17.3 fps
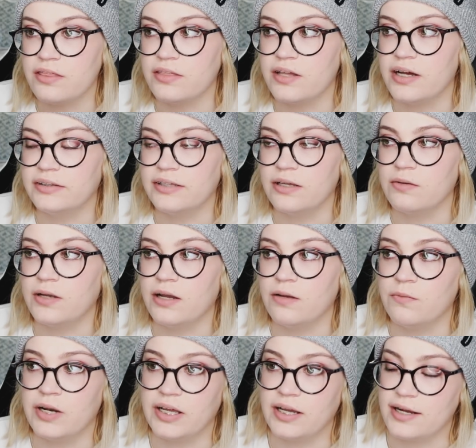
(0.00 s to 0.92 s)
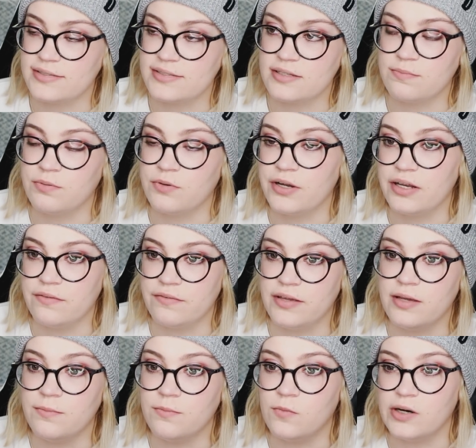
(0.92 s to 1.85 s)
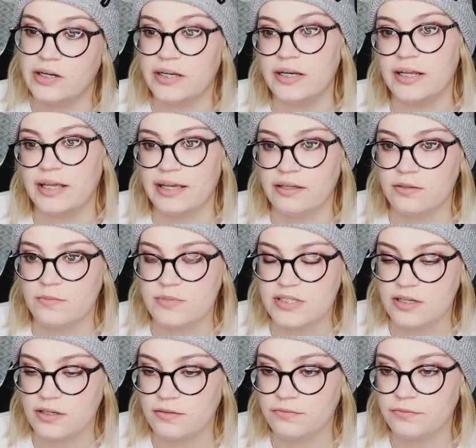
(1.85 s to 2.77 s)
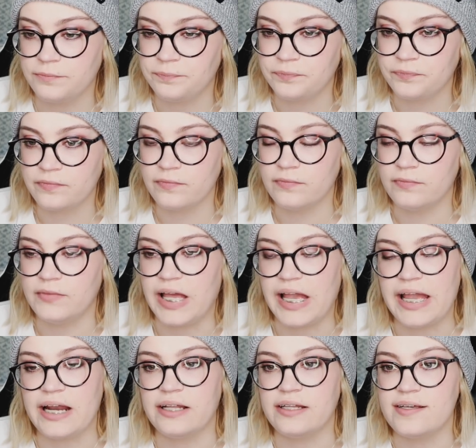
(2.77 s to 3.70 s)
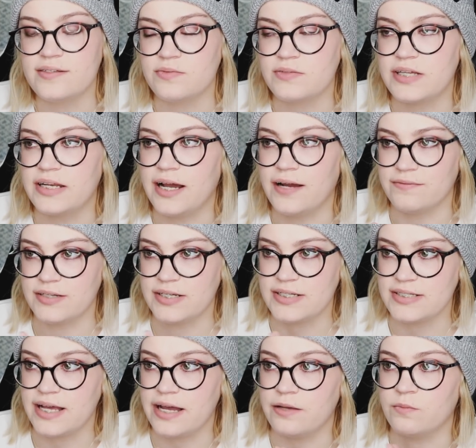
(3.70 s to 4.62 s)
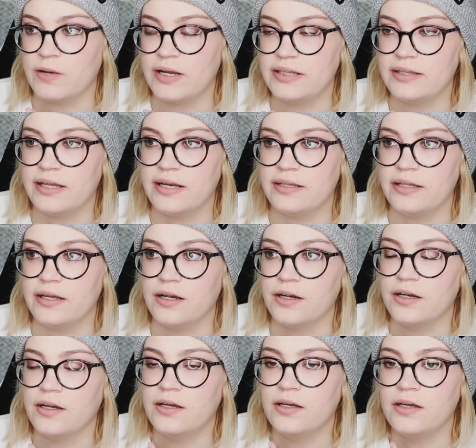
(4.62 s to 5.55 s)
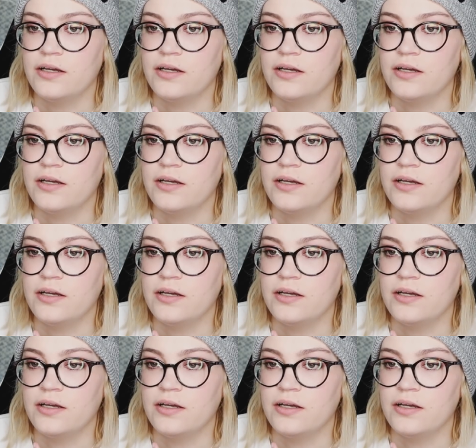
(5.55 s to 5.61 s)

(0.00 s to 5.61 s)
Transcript: thought that when it got to the point of him wanting to kill himself, that Annalise was going to have to decide right then and there.